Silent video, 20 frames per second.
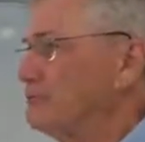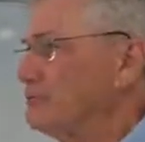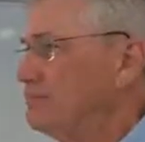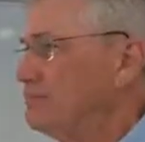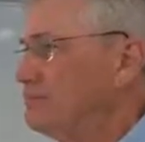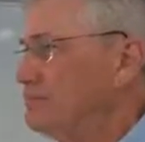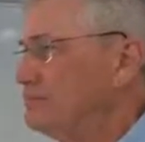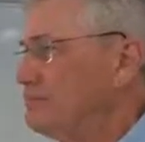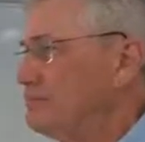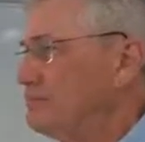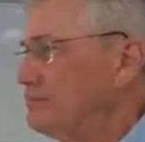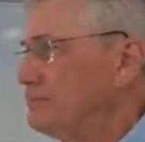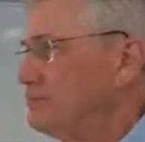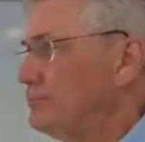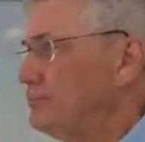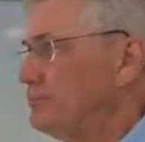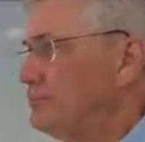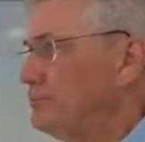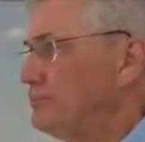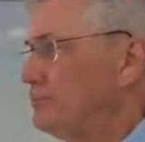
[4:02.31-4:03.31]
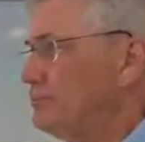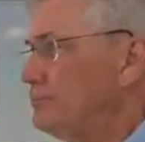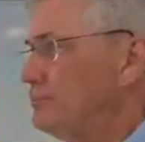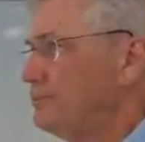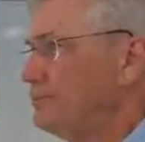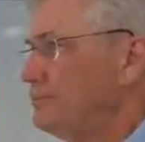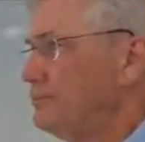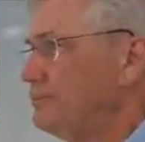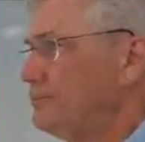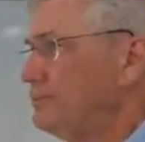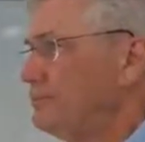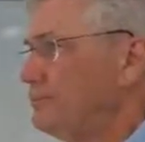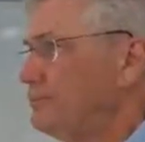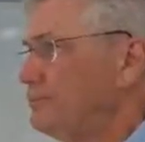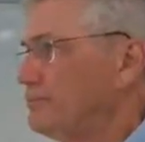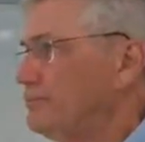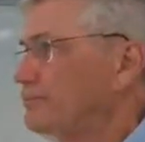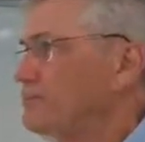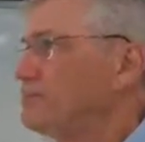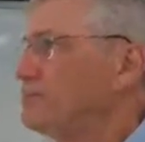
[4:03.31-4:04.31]

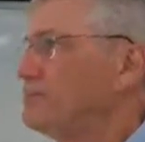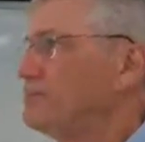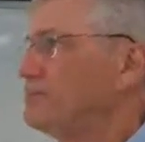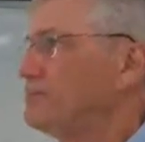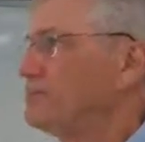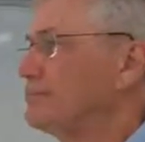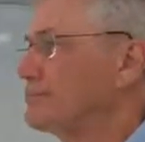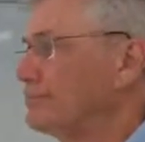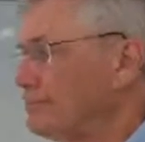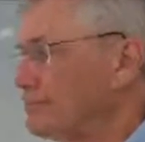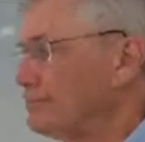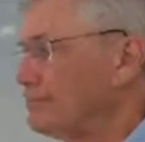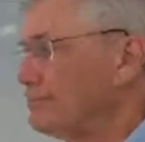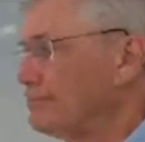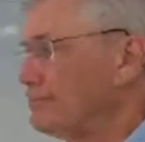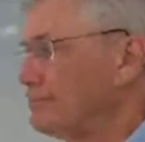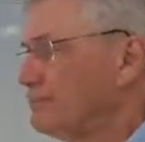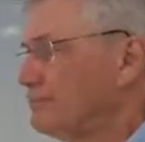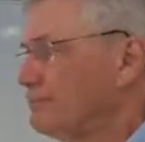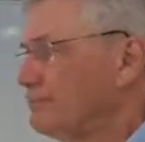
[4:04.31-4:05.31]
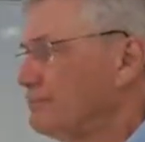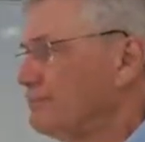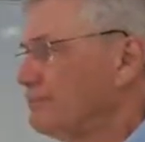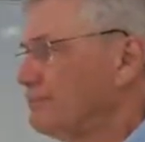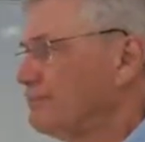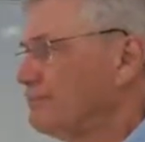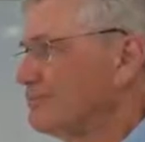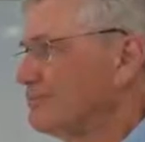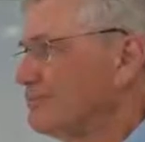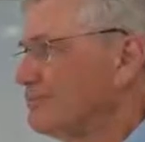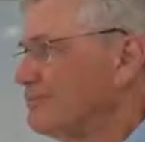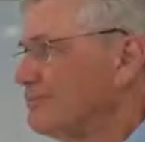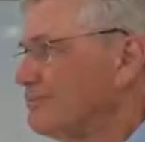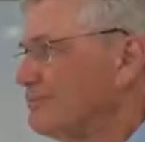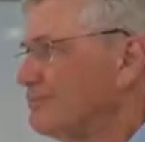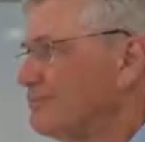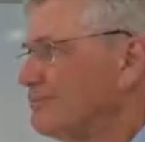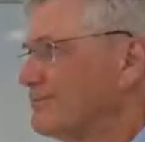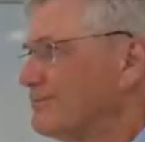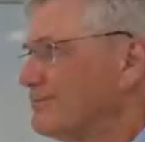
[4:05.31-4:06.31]

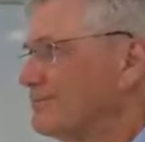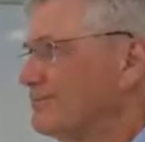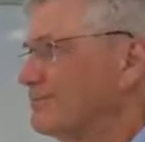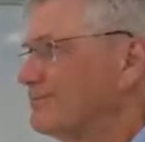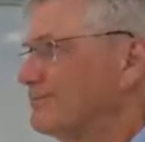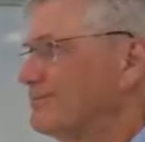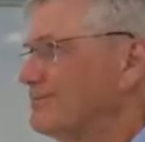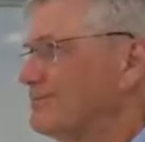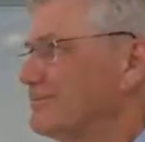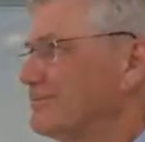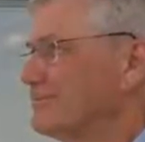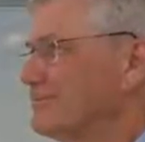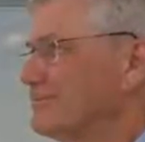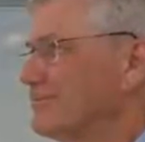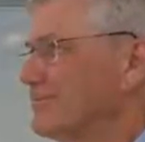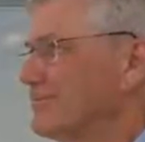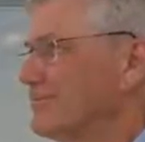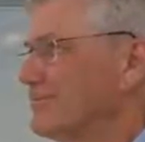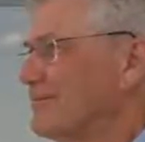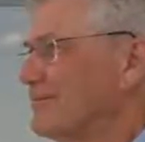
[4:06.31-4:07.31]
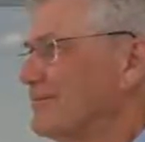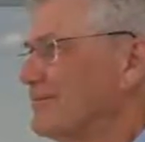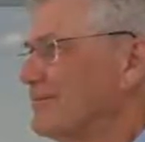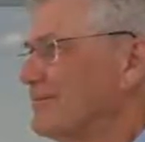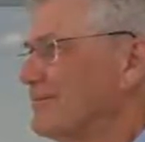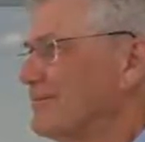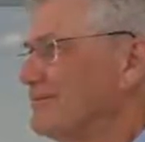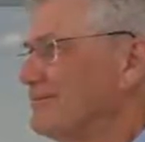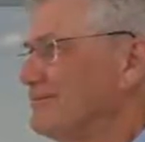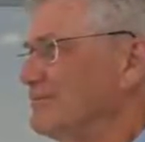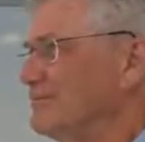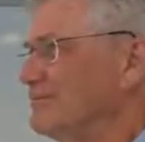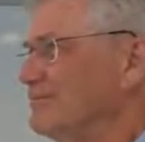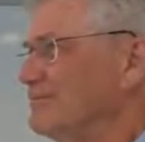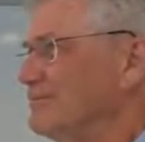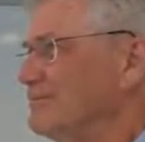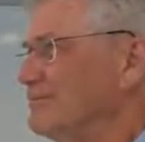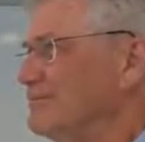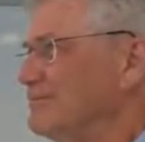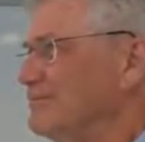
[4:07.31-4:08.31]

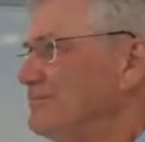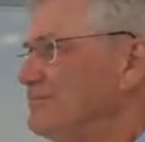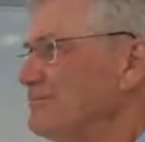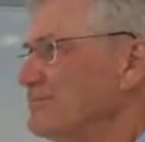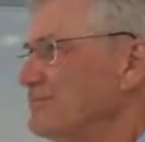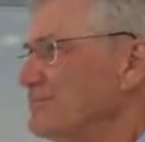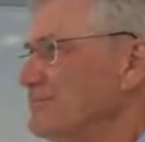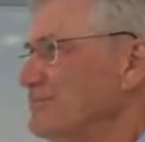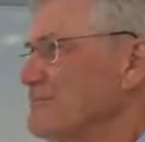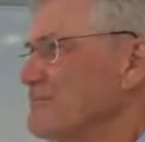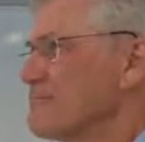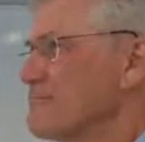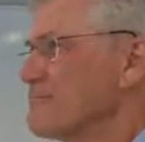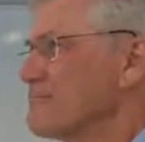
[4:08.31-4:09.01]
Nobody speaks.